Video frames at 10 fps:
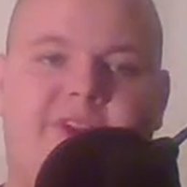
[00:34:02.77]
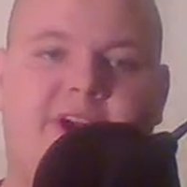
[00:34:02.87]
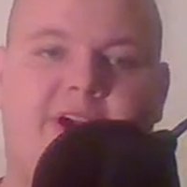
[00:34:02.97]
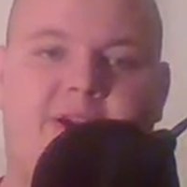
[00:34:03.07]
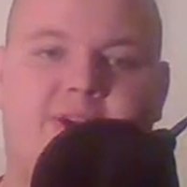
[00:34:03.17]

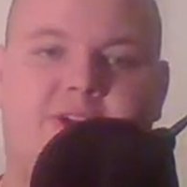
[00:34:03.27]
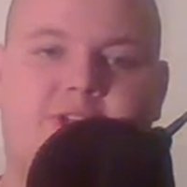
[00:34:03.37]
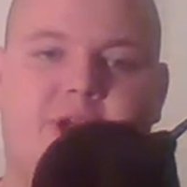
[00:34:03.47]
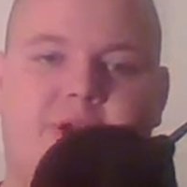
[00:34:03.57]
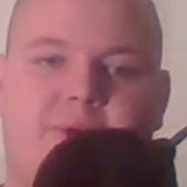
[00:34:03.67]
talk
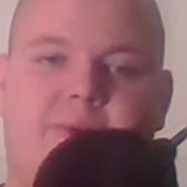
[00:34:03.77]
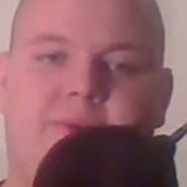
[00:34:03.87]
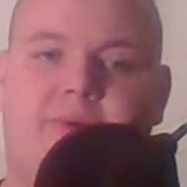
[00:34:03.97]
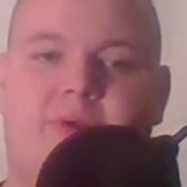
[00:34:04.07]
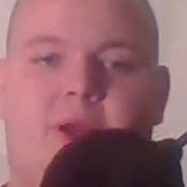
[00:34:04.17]
show.
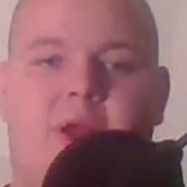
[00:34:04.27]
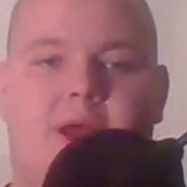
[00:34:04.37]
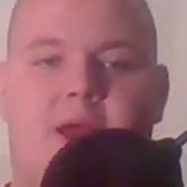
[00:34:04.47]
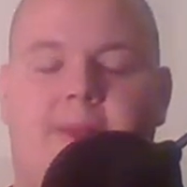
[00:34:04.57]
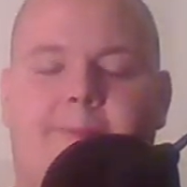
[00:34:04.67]

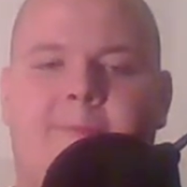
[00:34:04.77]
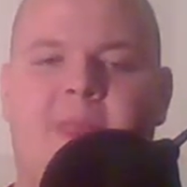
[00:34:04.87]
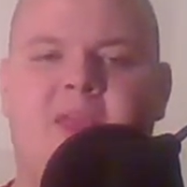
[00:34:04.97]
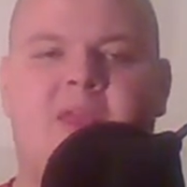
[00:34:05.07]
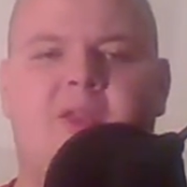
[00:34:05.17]

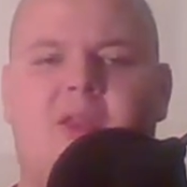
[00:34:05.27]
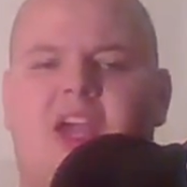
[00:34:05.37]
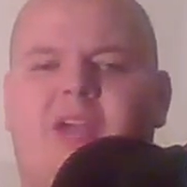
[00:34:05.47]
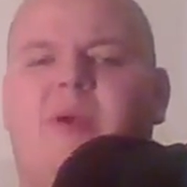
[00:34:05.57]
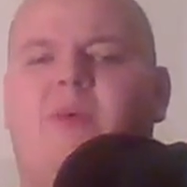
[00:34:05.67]

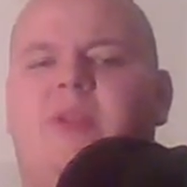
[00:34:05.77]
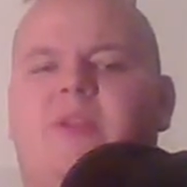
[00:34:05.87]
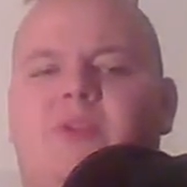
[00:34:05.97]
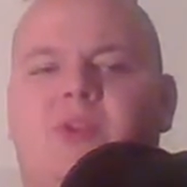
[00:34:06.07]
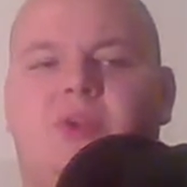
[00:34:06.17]
Talk about
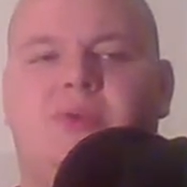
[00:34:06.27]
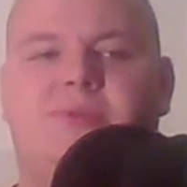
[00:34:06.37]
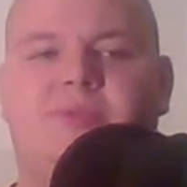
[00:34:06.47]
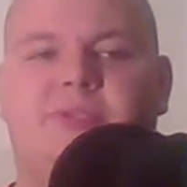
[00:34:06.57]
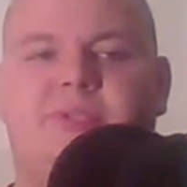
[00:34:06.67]
whatever
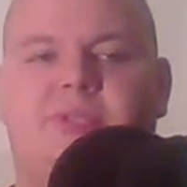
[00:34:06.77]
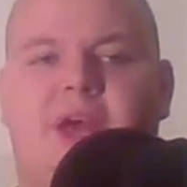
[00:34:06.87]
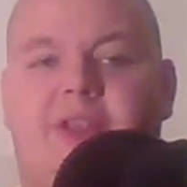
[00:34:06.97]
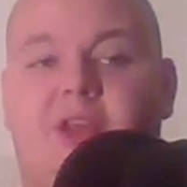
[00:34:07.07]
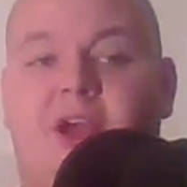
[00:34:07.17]
news,
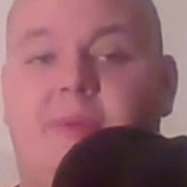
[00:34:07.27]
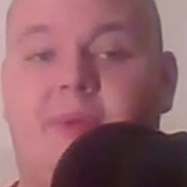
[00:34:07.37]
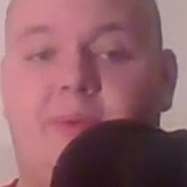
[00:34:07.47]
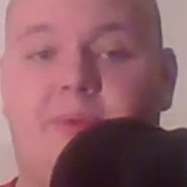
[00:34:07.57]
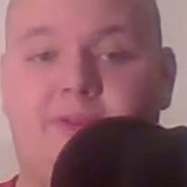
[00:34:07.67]
talk
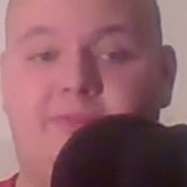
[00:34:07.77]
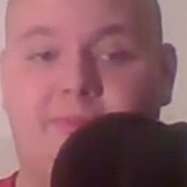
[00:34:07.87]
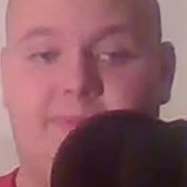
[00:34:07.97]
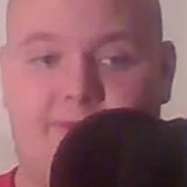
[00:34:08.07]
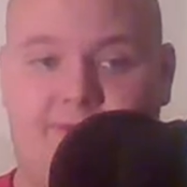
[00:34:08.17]
about whatever
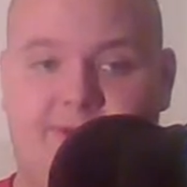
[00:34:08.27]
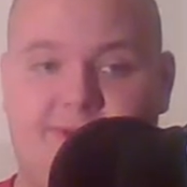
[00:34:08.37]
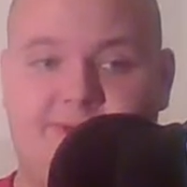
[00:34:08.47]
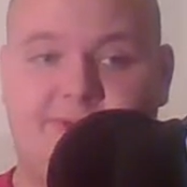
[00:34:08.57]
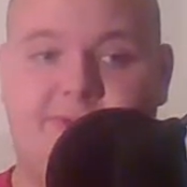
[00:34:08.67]

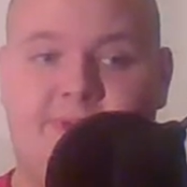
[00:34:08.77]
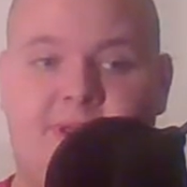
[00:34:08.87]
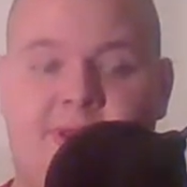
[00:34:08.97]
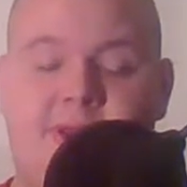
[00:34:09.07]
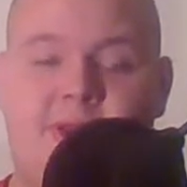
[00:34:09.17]
movies.
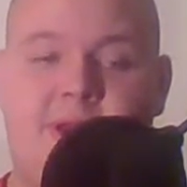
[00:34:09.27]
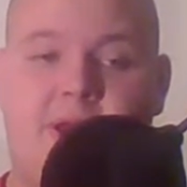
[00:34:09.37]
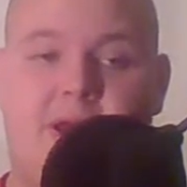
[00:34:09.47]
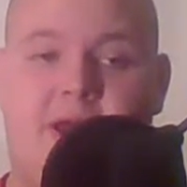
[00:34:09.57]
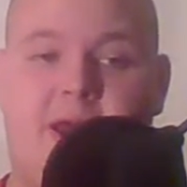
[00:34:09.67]

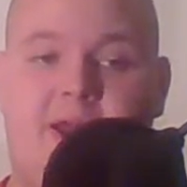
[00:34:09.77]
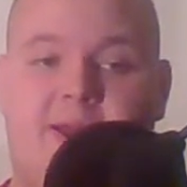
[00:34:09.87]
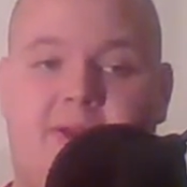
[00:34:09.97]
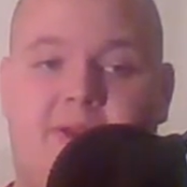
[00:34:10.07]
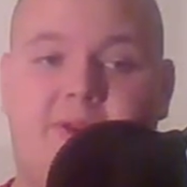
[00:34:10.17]
I
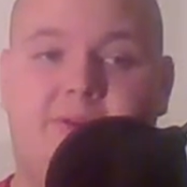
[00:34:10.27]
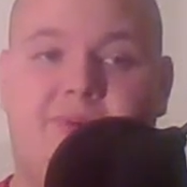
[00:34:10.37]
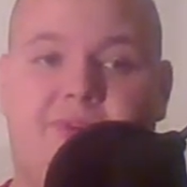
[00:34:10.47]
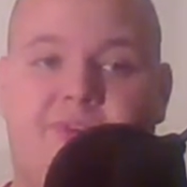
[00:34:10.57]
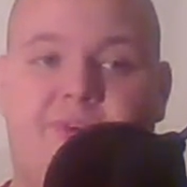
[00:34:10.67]
do
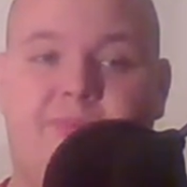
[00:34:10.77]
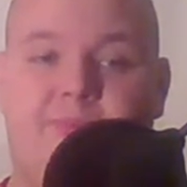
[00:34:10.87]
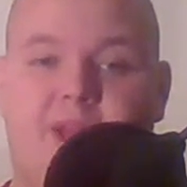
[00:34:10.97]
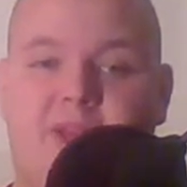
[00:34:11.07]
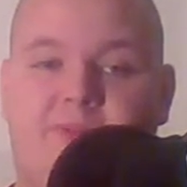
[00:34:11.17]
a few
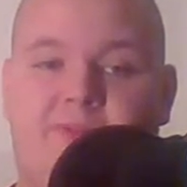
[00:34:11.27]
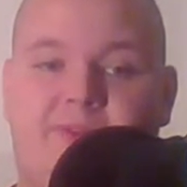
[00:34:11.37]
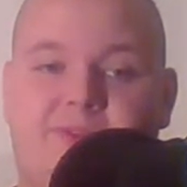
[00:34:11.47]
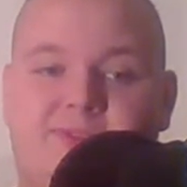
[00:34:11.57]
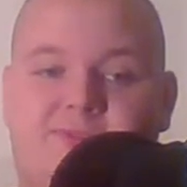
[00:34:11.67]
mini
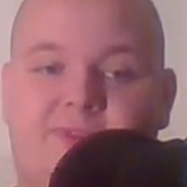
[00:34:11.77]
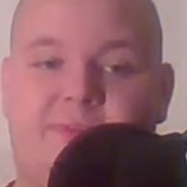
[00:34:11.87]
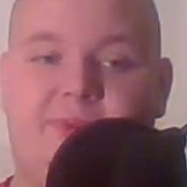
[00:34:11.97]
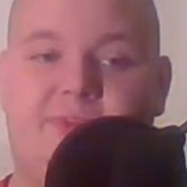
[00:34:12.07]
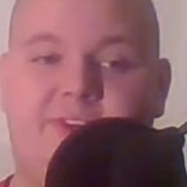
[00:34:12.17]
reviews of some
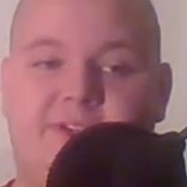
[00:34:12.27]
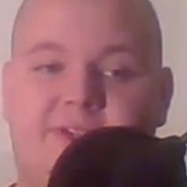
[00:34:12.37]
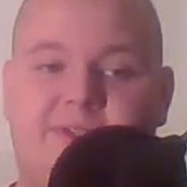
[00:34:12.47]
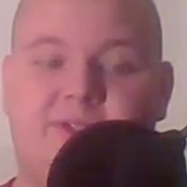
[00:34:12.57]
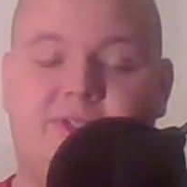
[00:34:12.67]

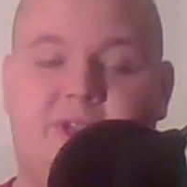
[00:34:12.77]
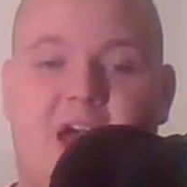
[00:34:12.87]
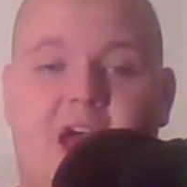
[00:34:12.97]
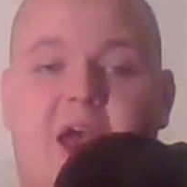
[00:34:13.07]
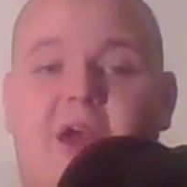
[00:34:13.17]
movies.
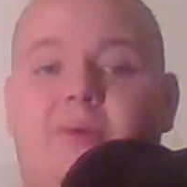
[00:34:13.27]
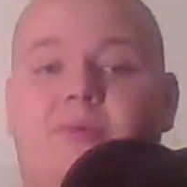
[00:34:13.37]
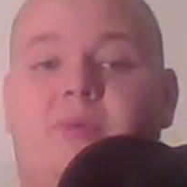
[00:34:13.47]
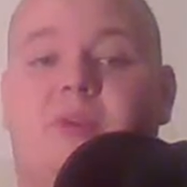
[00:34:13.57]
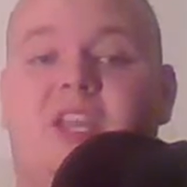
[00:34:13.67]

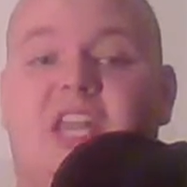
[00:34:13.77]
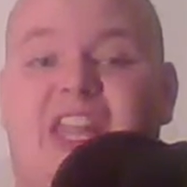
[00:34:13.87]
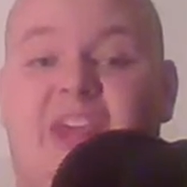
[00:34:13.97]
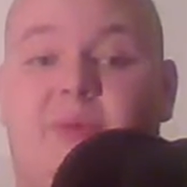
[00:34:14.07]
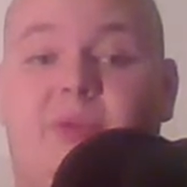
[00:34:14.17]

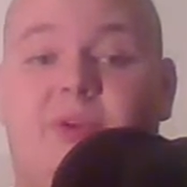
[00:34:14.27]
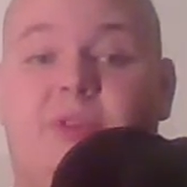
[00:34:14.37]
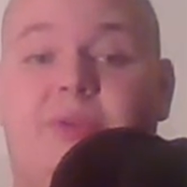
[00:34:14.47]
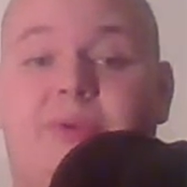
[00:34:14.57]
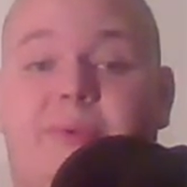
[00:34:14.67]
They will
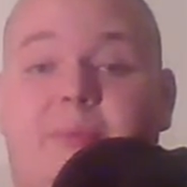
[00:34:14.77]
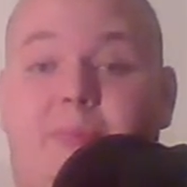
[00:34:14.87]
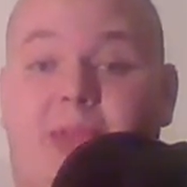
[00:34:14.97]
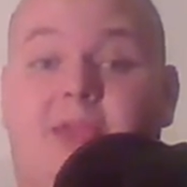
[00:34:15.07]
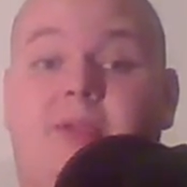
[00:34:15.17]
include
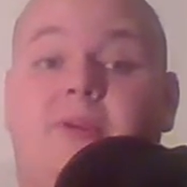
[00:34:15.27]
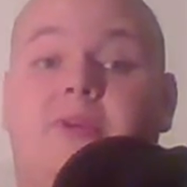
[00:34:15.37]
Mank,